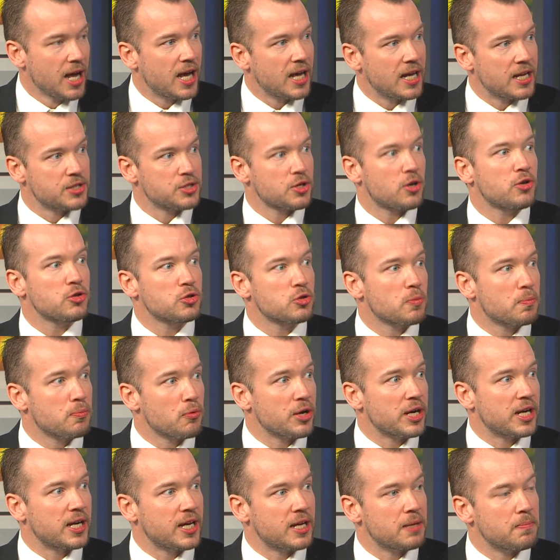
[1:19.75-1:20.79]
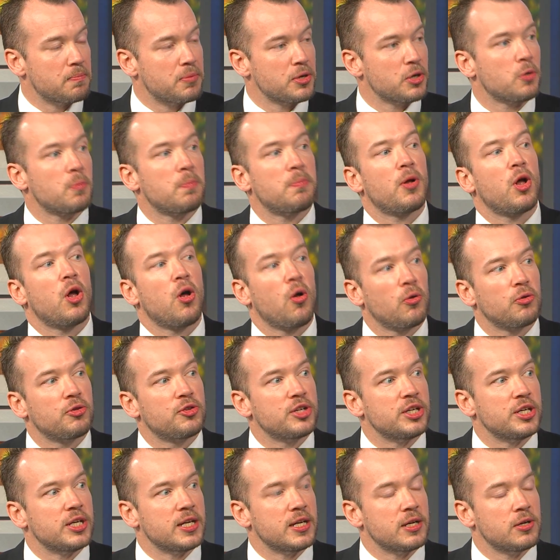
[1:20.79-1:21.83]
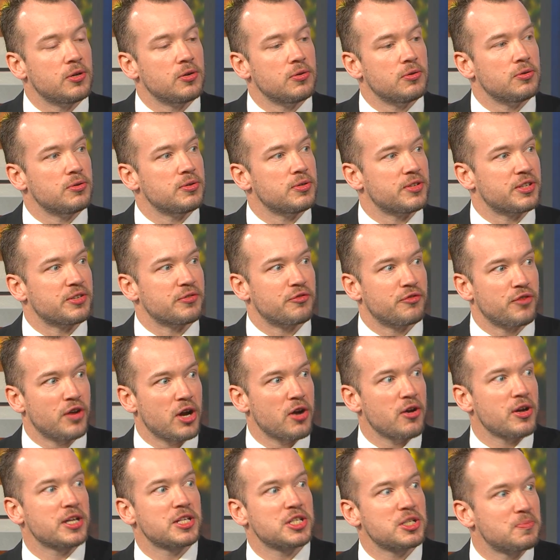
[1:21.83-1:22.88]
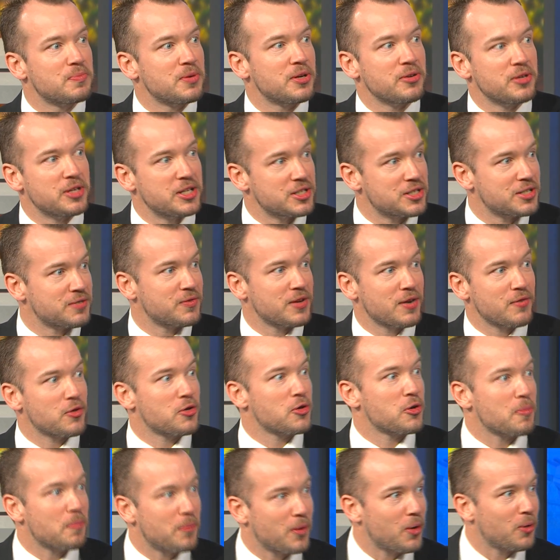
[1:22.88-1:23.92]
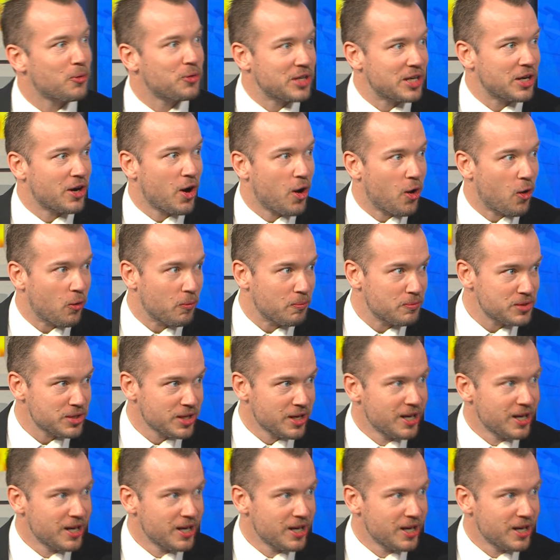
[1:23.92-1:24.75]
And he's also bringing in Bill Pulte, who is a very experienced, if you ever heard of Pulte Homes,